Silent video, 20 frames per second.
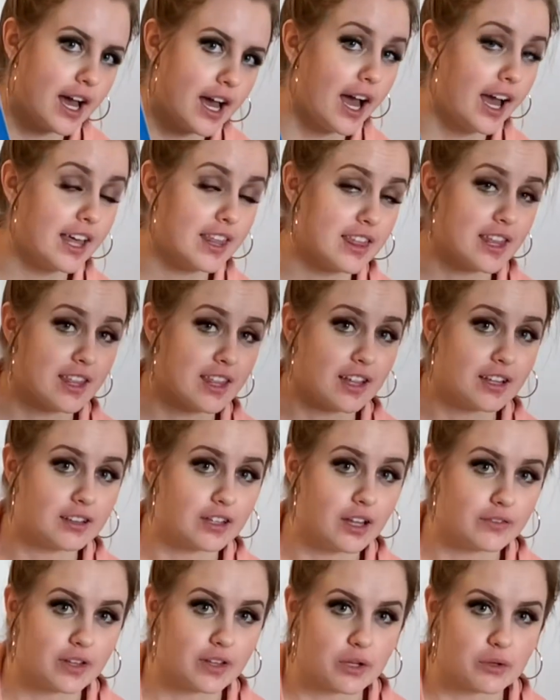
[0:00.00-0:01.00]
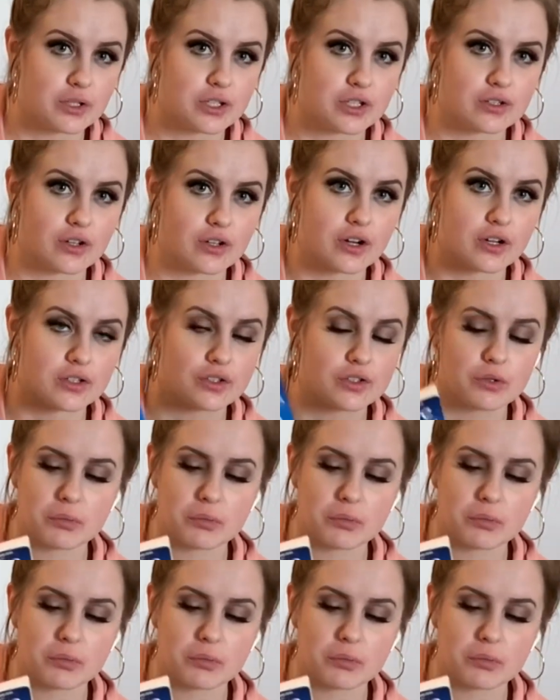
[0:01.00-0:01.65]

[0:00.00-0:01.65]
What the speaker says: I think that love languages are a super